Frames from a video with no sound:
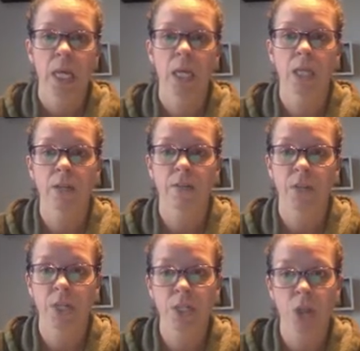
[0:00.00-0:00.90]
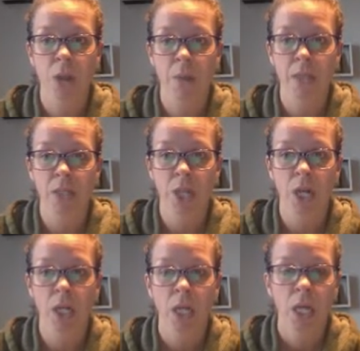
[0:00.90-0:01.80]
in their first
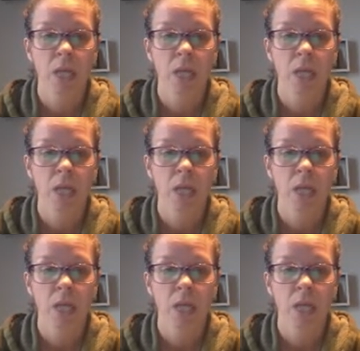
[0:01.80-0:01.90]
trimester.